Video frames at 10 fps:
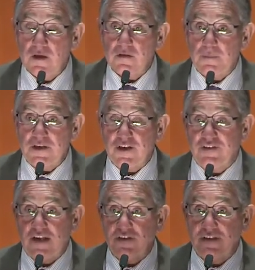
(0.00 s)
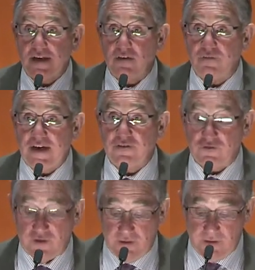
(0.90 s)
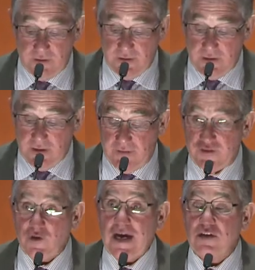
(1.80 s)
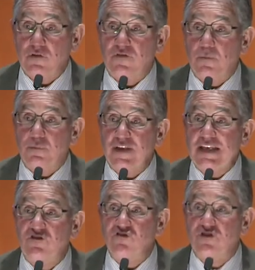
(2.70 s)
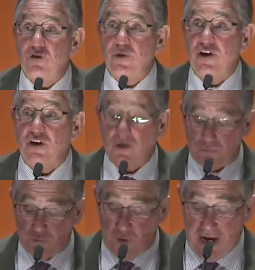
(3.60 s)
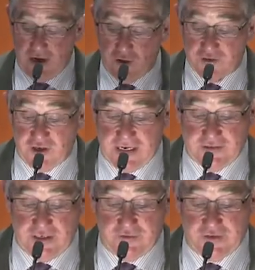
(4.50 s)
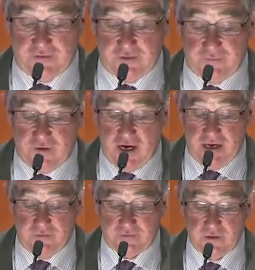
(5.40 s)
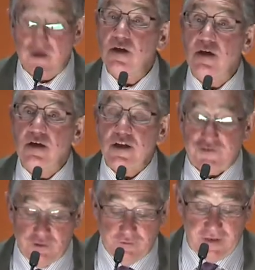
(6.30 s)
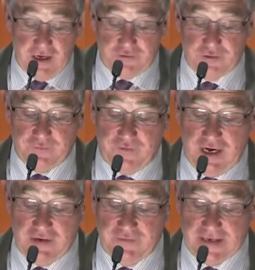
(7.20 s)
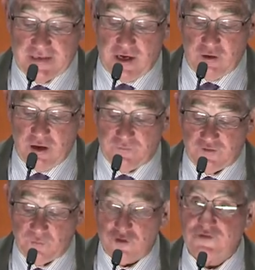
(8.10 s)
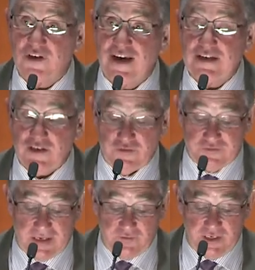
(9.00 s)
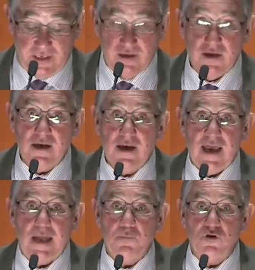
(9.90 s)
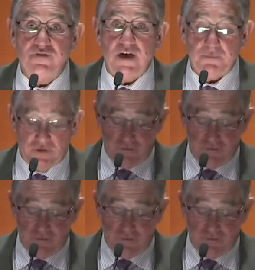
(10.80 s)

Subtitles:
to be designated a veteran, you had to have completed your career prior to 1965. In 2005, that cutoff was moved to 1970 and moved up in